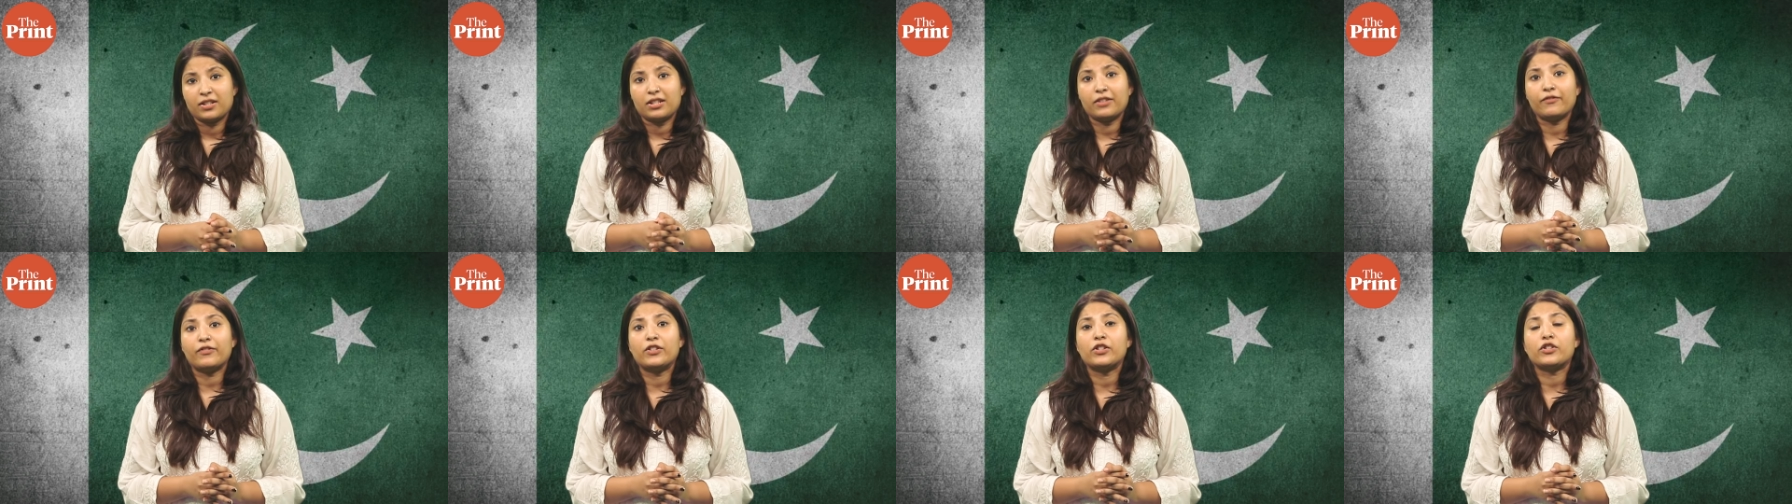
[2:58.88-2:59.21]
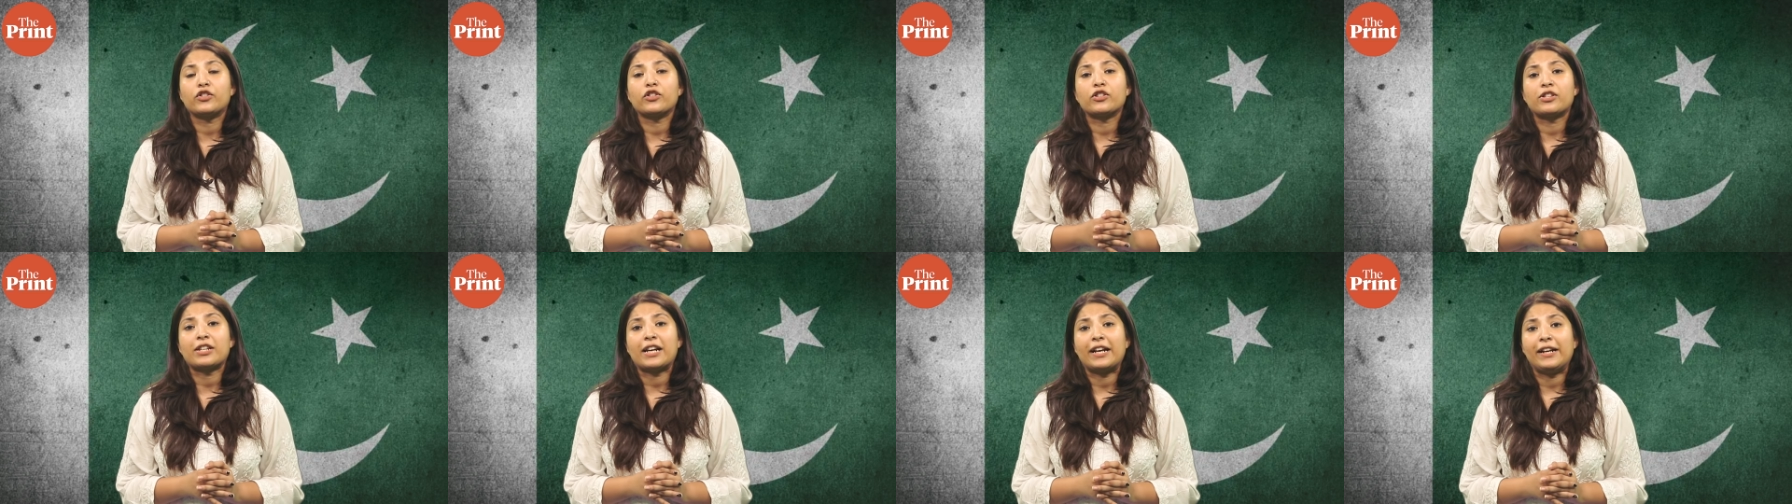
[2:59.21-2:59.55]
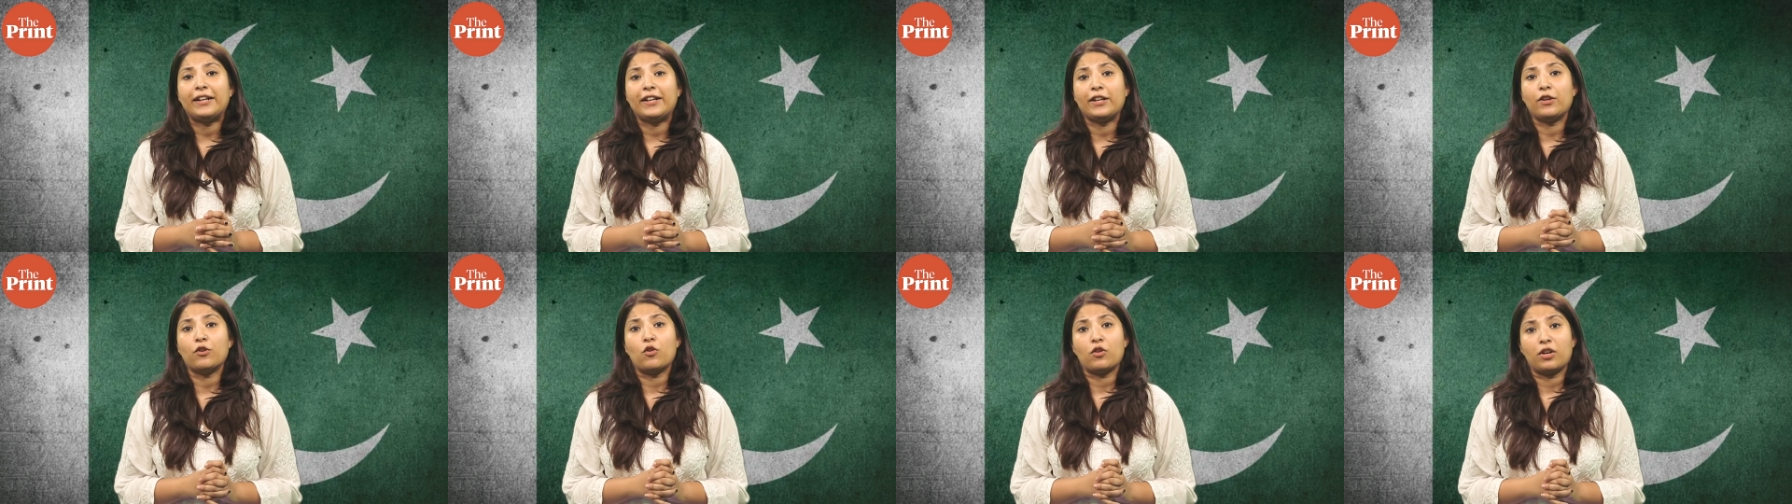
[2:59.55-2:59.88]
Civil
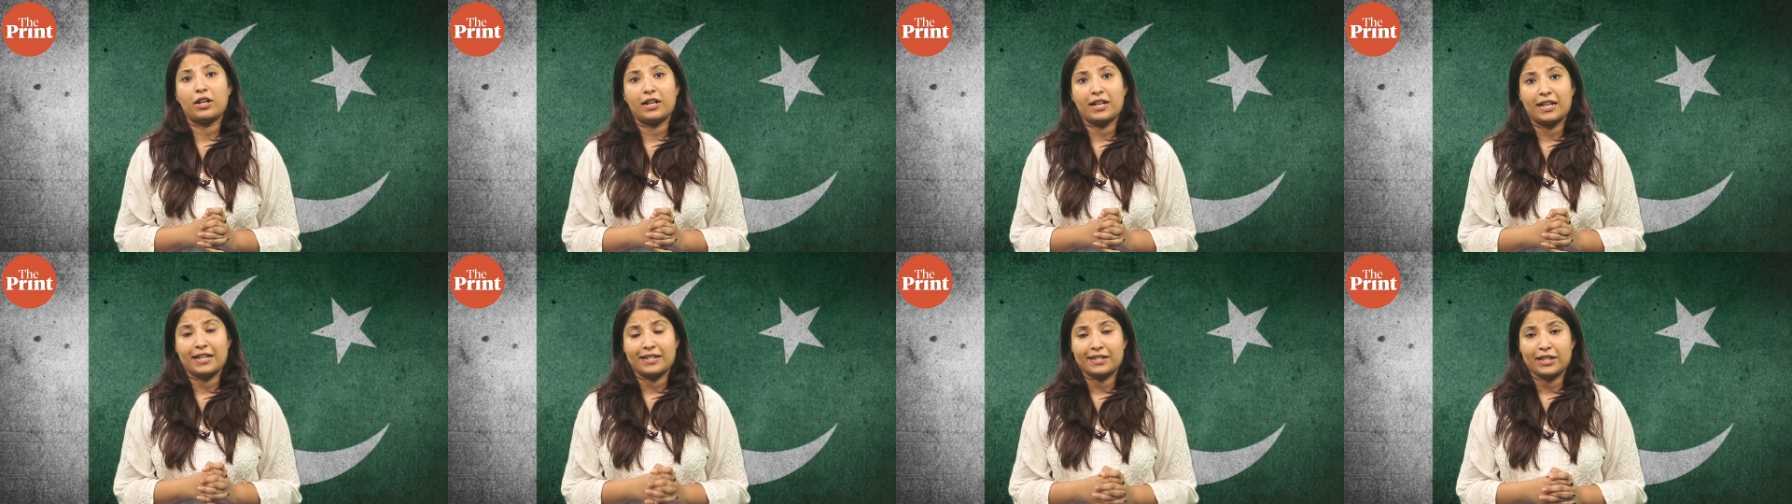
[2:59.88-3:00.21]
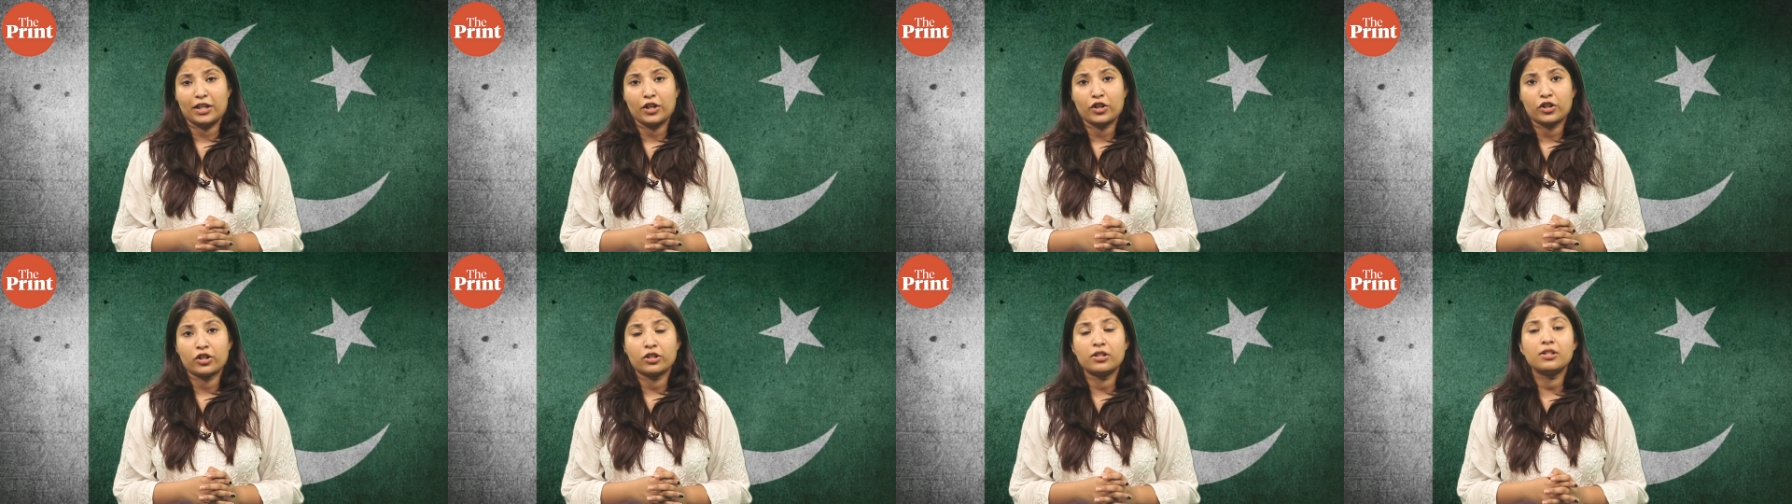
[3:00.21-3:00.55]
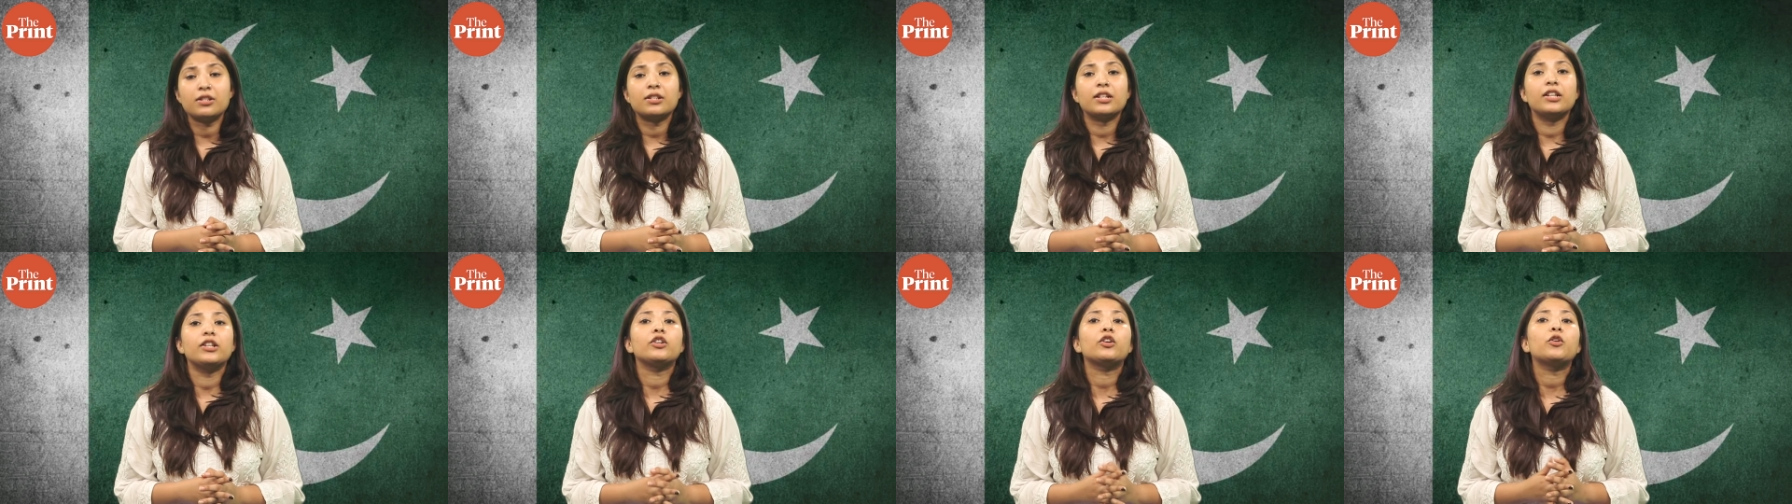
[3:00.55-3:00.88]
society
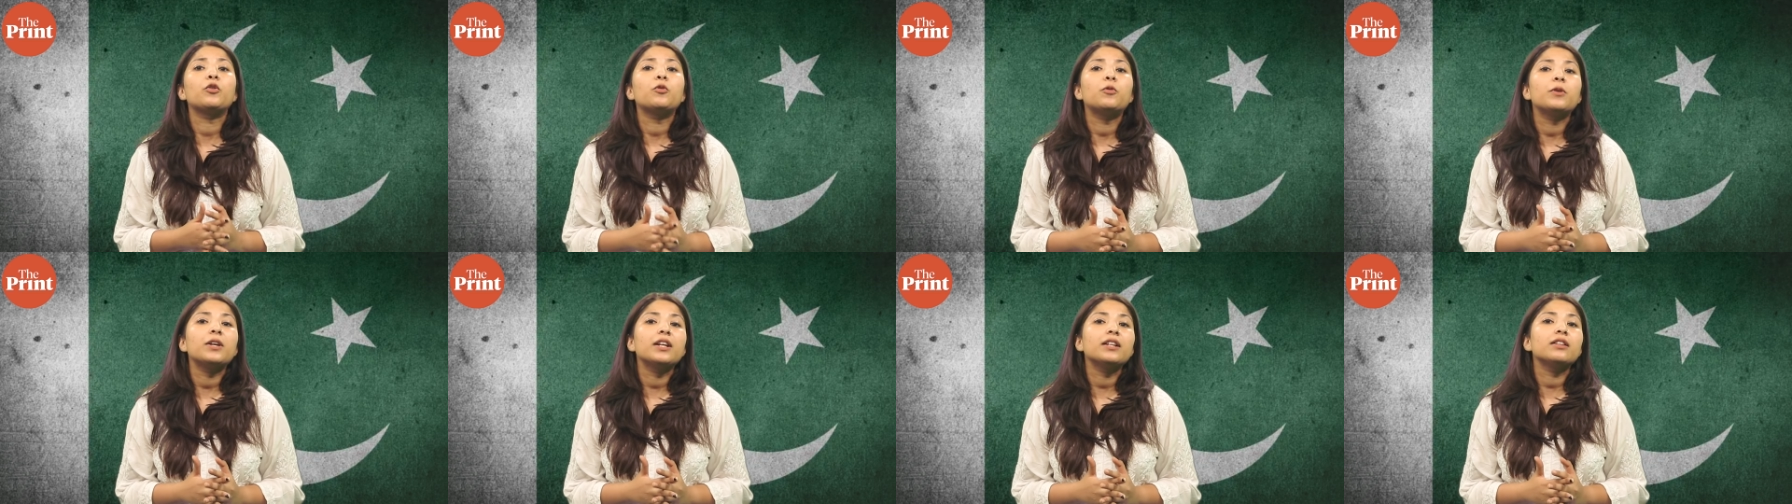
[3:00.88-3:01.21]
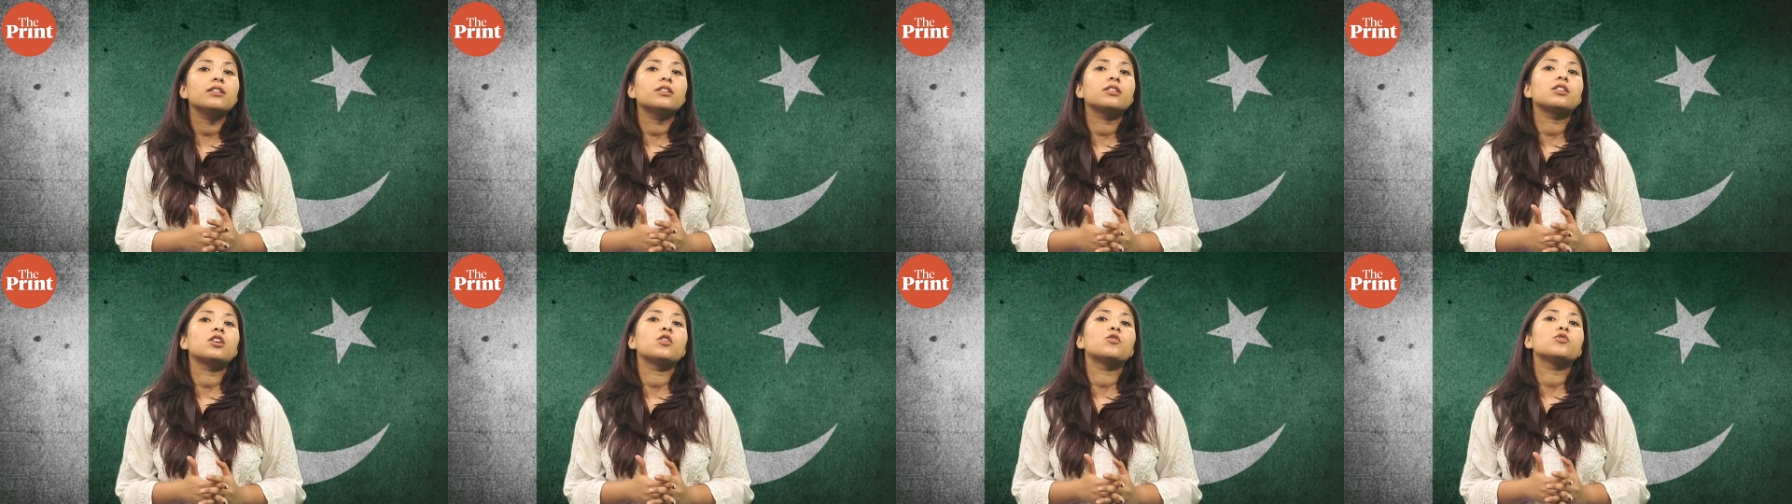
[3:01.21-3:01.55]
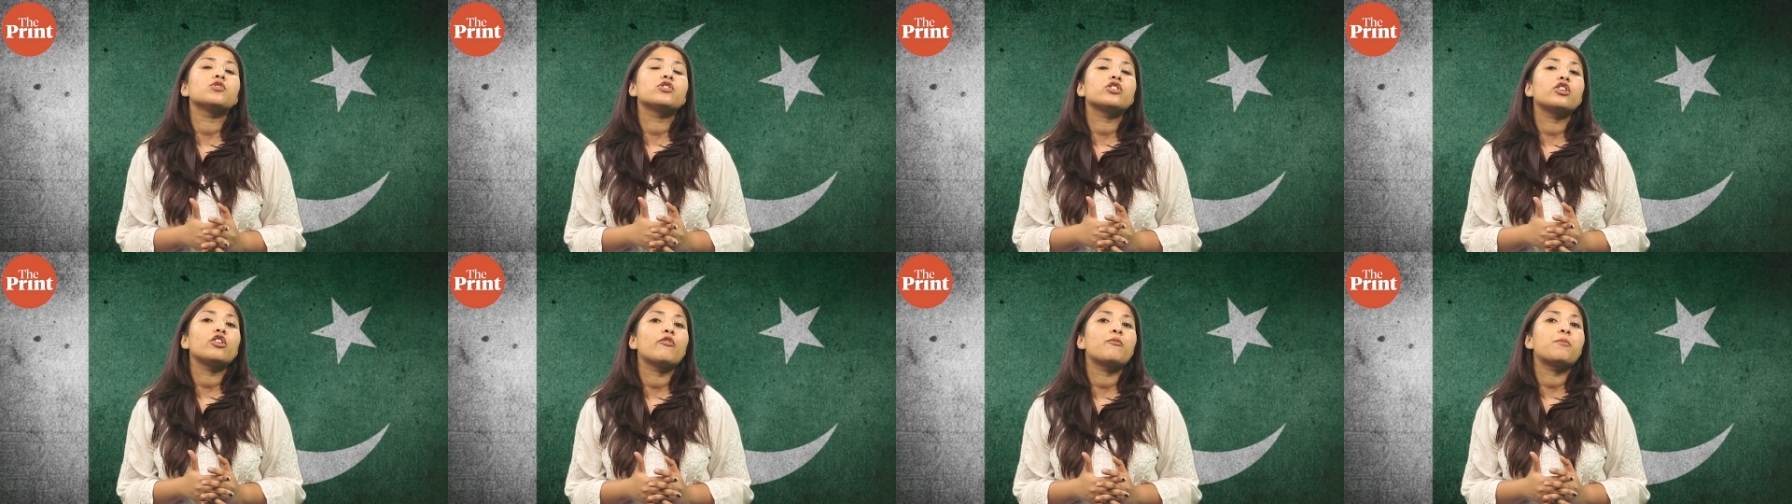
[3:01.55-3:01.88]
organizations, including the
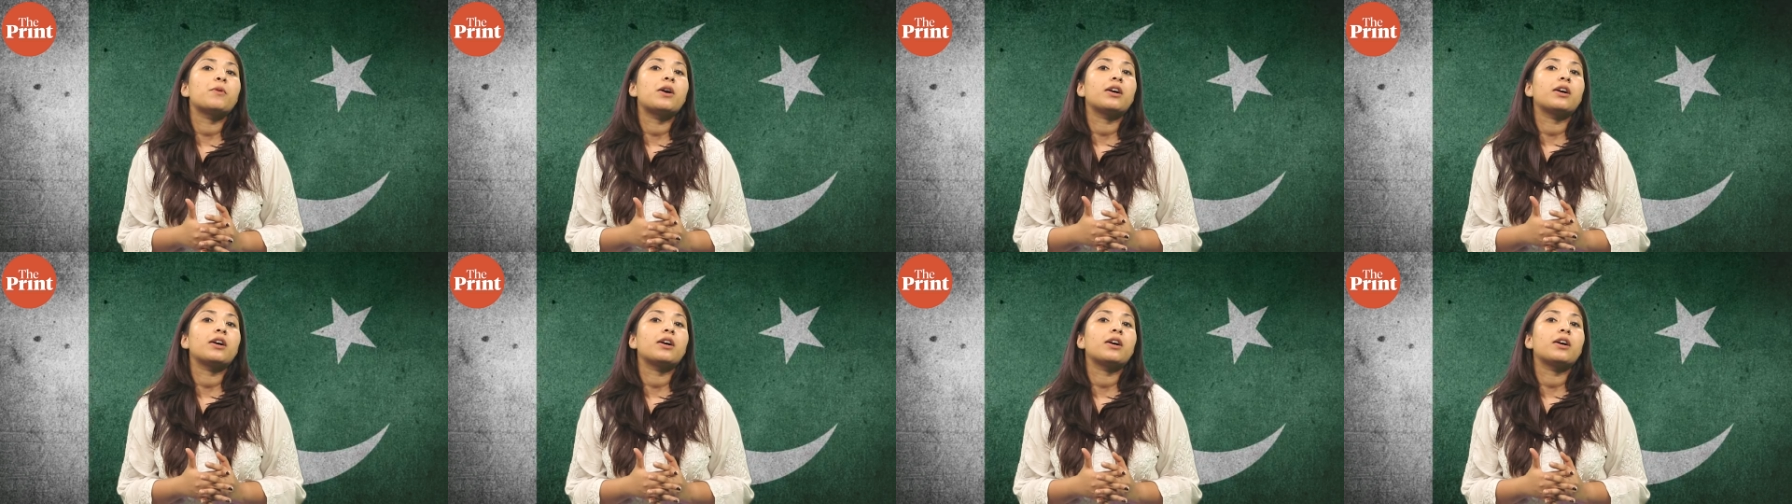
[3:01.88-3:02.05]
Council of